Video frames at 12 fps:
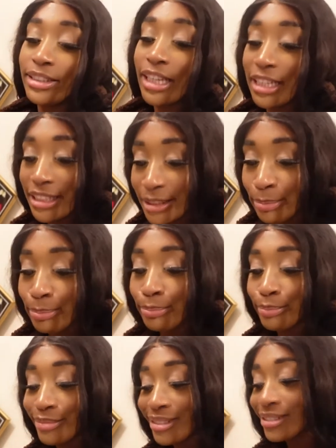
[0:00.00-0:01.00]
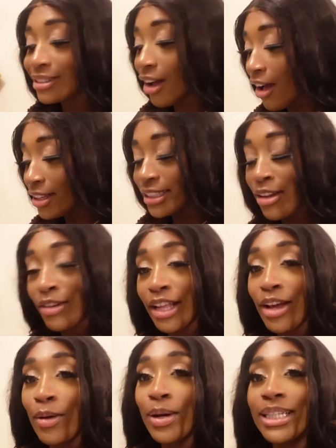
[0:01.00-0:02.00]
this concept
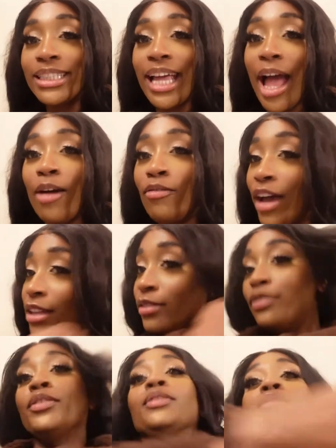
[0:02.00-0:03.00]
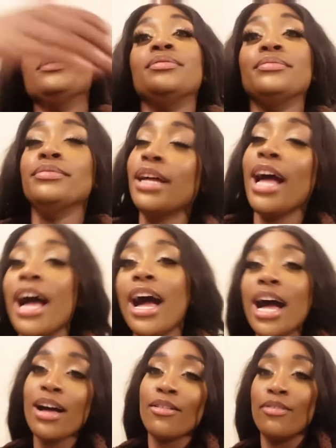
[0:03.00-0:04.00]
video was eventful.
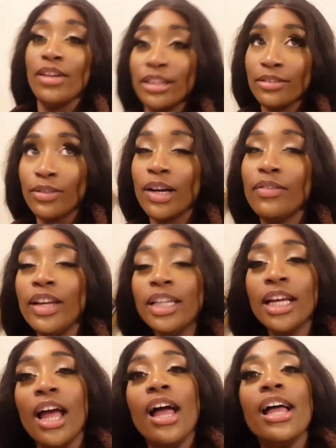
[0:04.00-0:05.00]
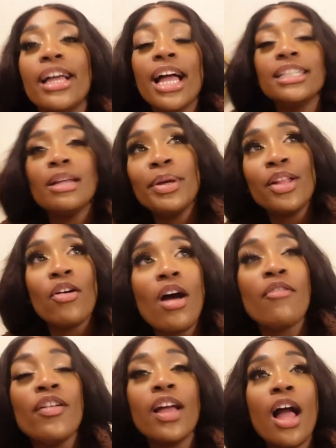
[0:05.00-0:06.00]
Uh, eventful. I think, guys, let me know.
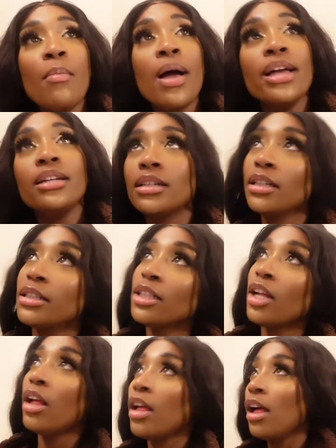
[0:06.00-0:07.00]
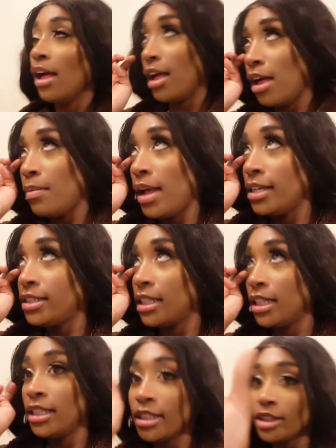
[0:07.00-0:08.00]
I think I might, um,
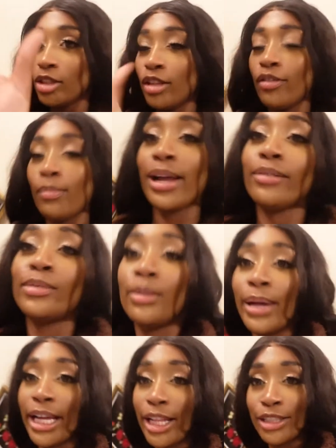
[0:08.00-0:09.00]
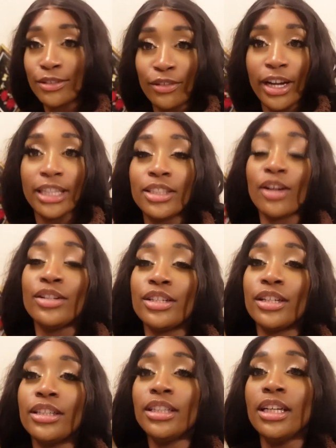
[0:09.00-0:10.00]
actually, still for my one of my close friends,
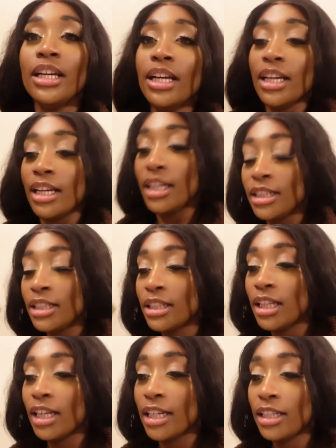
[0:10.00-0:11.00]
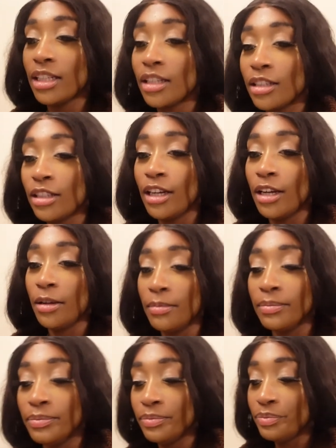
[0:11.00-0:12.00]
Kojo. He did like,
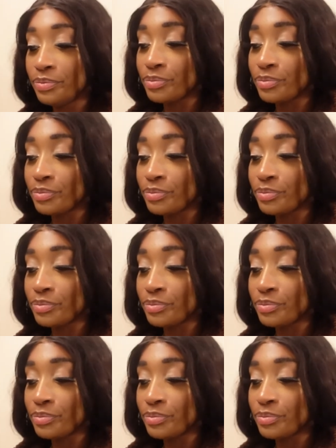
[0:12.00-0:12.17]
um,